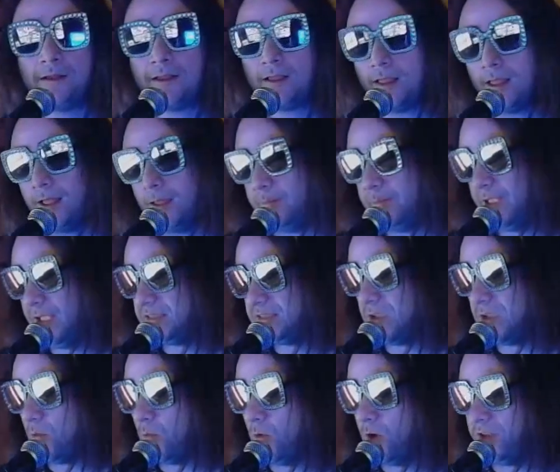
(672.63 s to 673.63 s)
because I
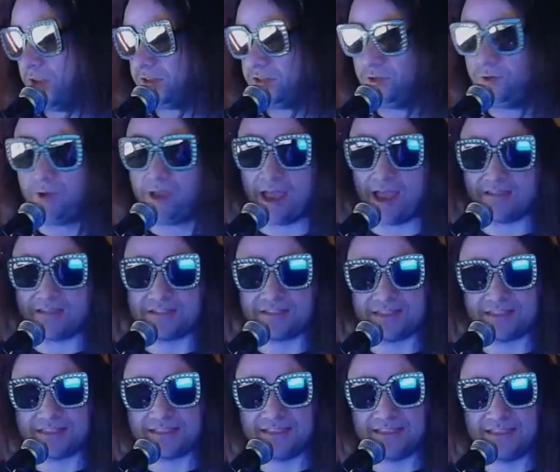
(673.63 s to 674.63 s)
want you guys to
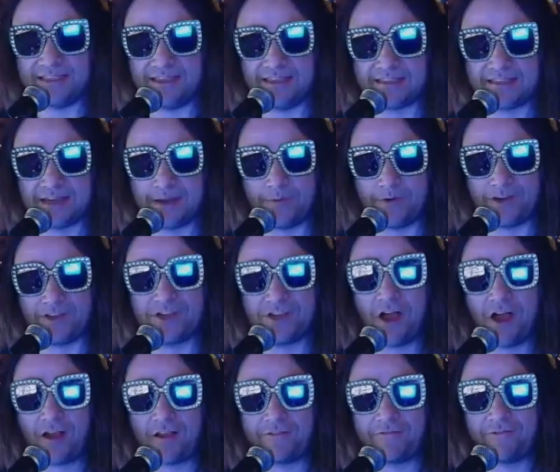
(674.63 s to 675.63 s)
see this, and I want to
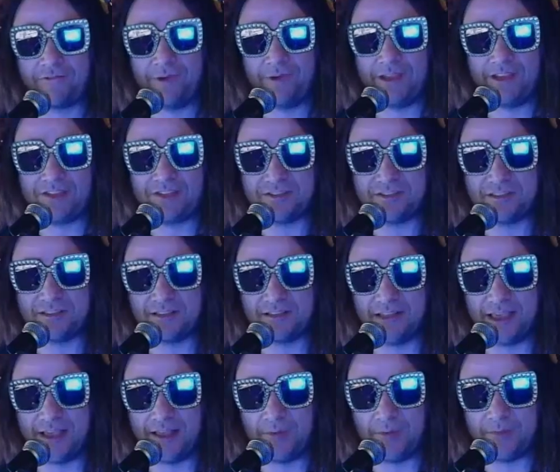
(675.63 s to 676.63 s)
talk through each of the little
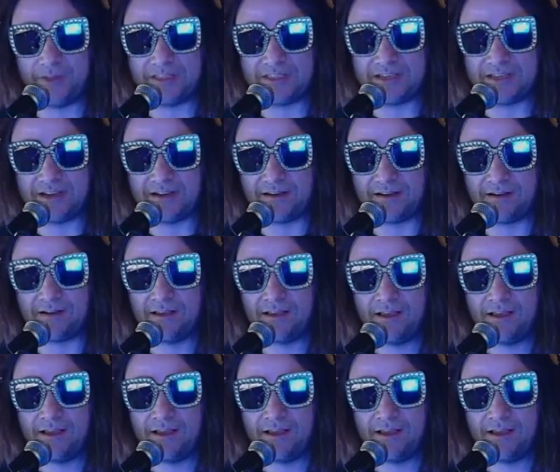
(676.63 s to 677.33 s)
elements here